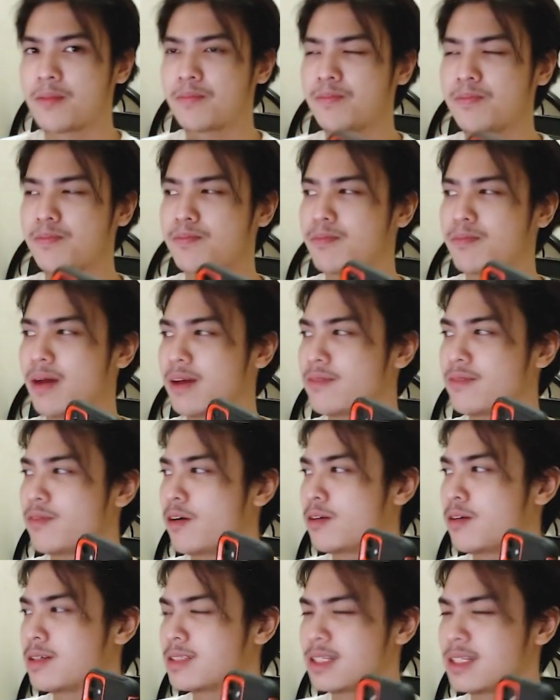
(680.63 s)
my phone
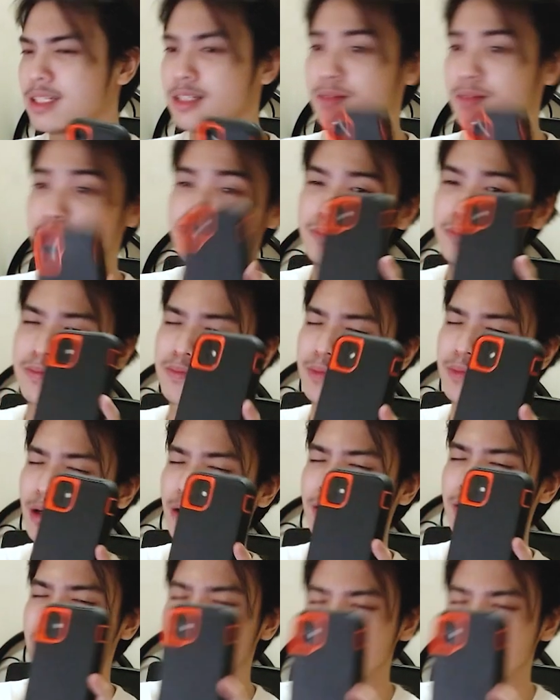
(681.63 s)
is a little
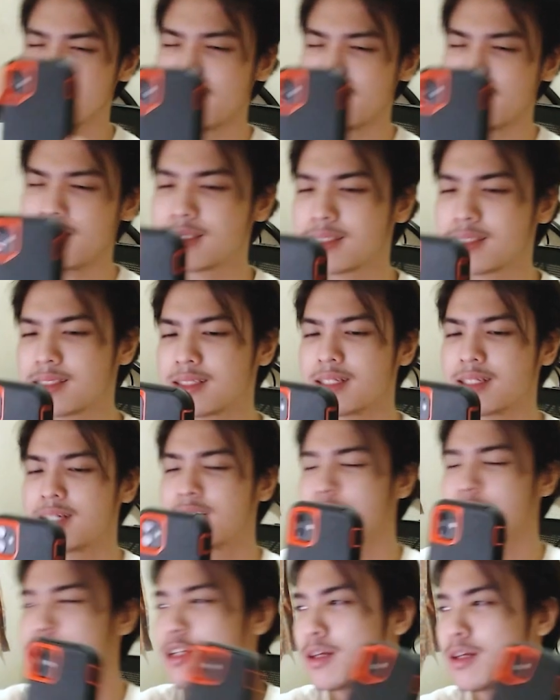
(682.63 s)
broken-ish.
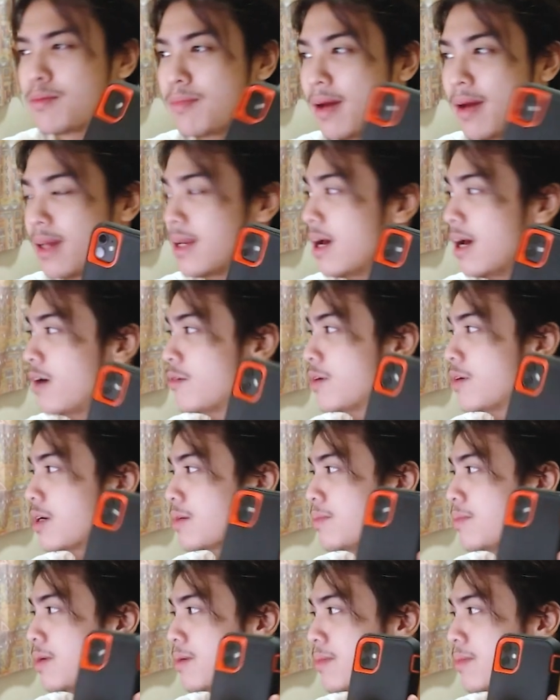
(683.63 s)
It might not work,
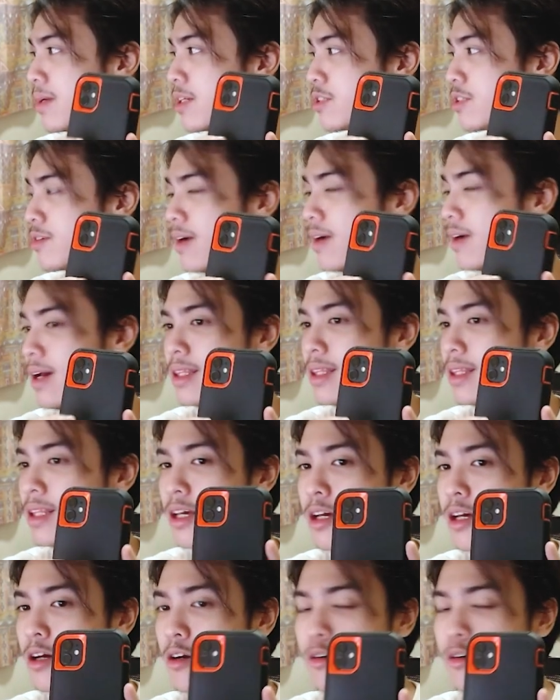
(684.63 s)
but I'm going to try it.
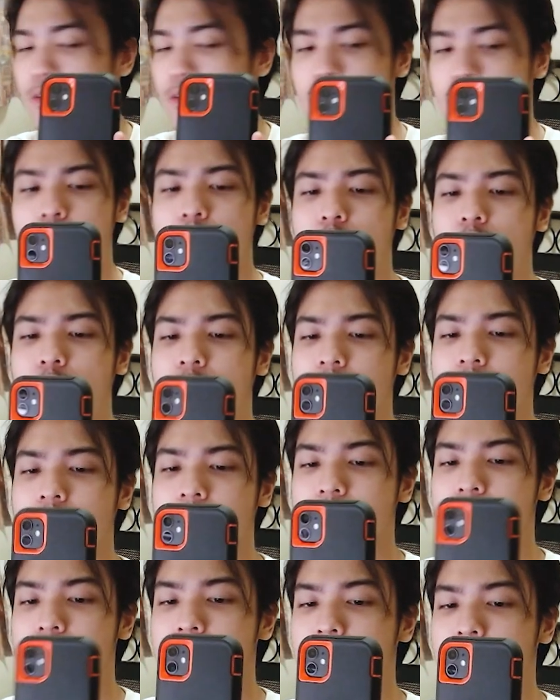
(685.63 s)
1,
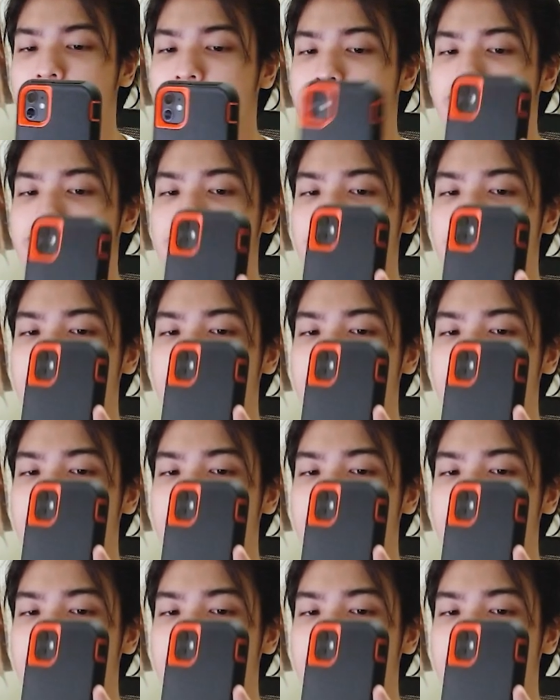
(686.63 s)
2, 3.